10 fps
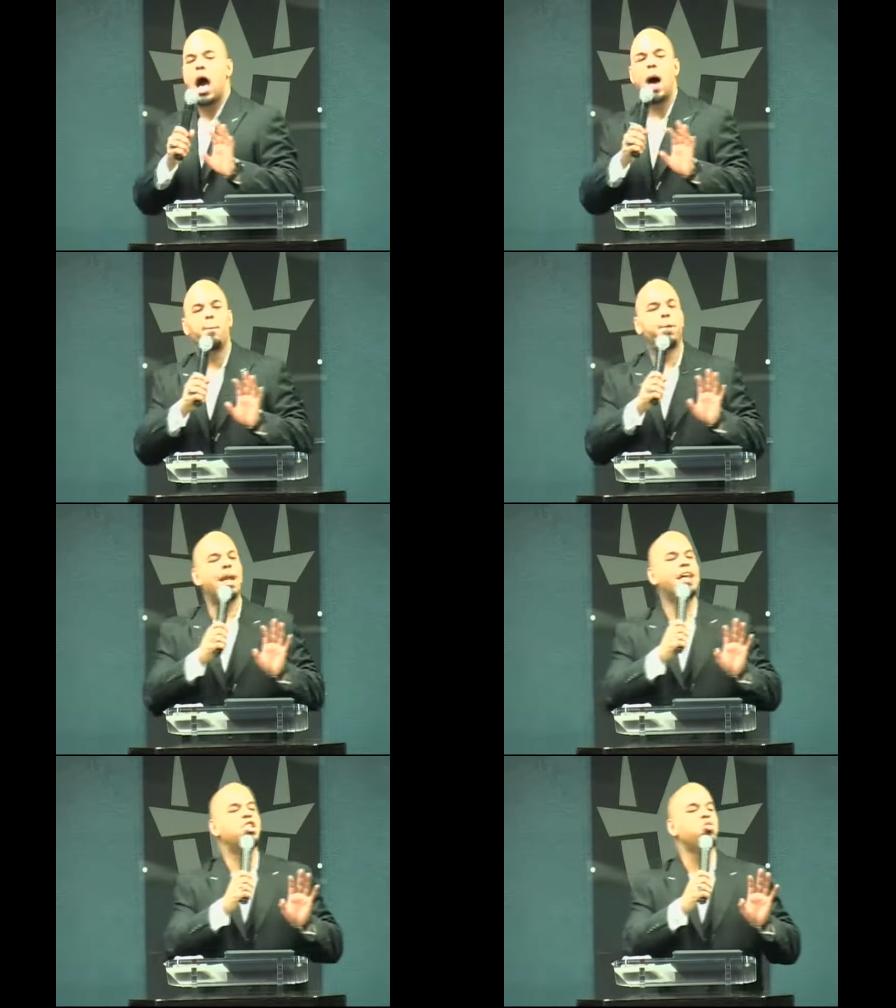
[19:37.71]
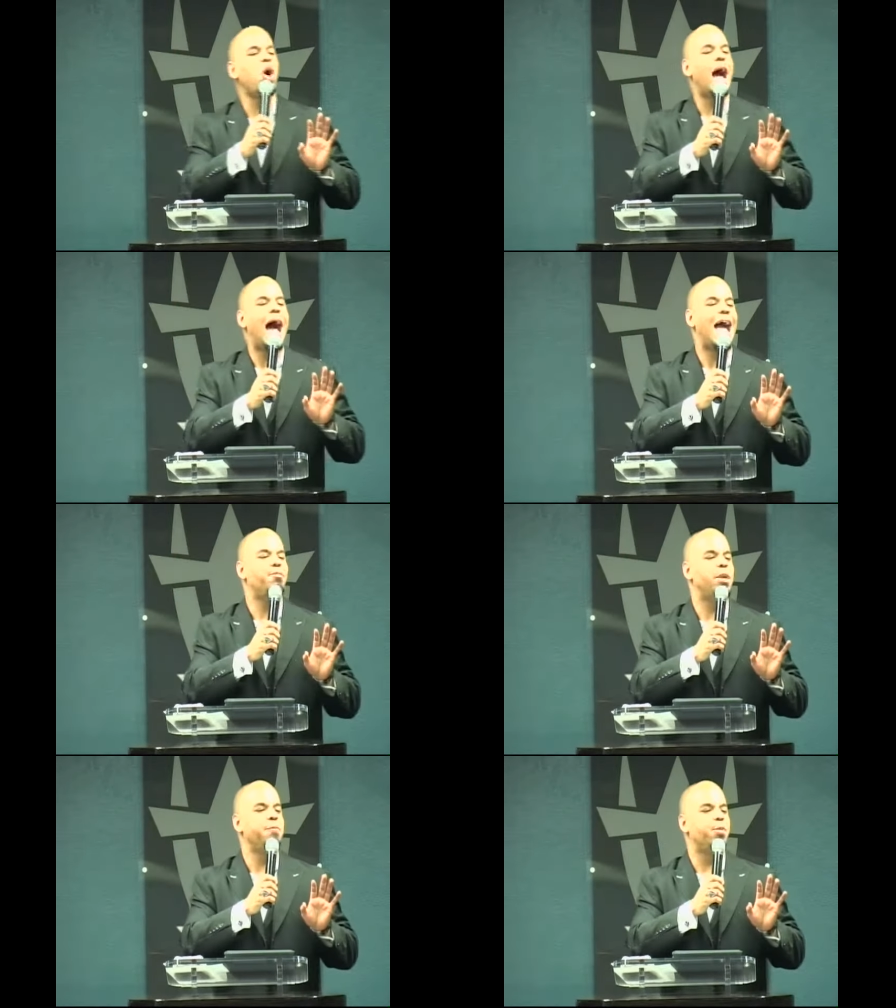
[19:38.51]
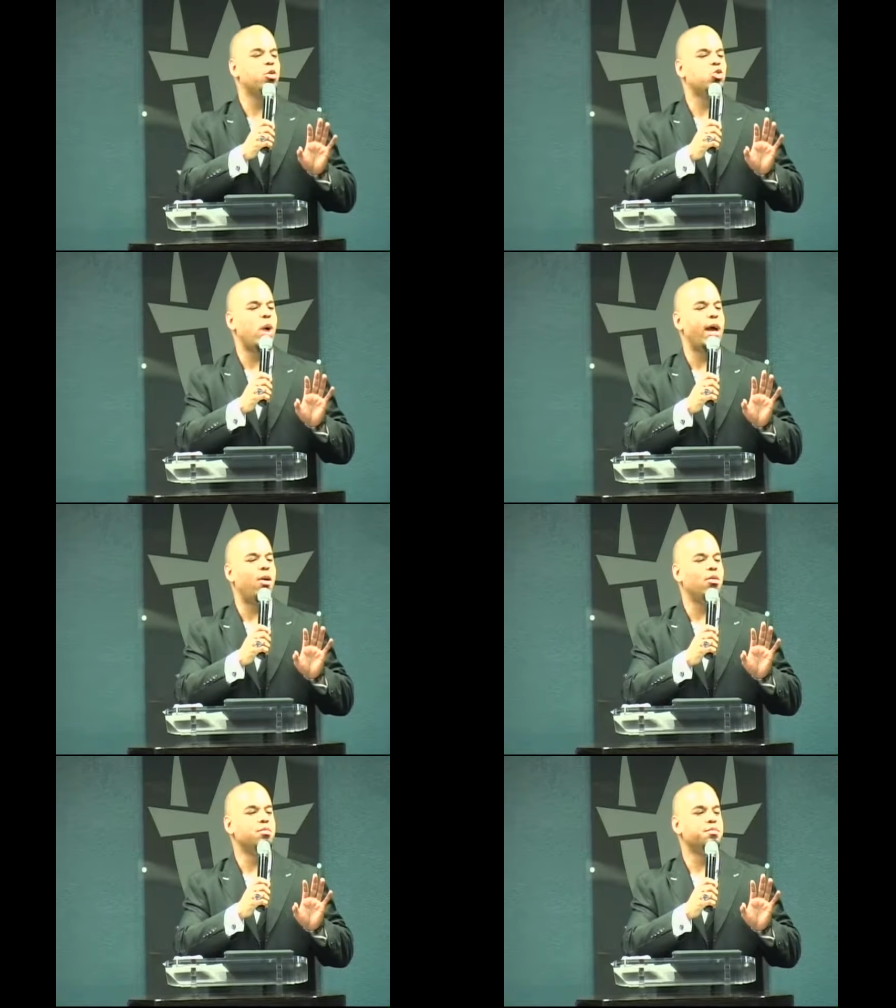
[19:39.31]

a place where high people dwell